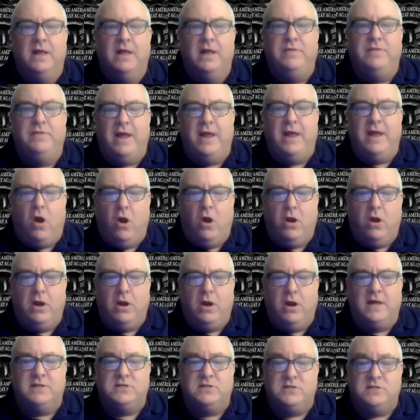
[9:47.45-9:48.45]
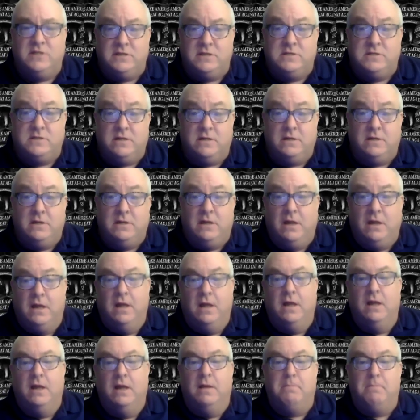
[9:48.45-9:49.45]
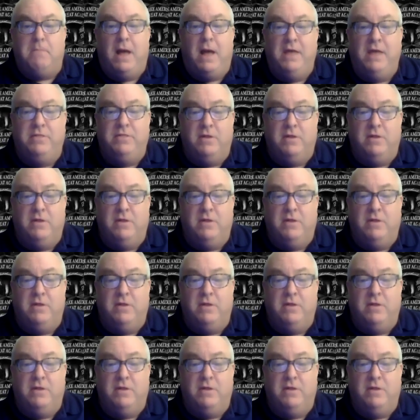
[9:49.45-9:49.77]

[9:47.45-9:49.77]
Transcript: they are assisted by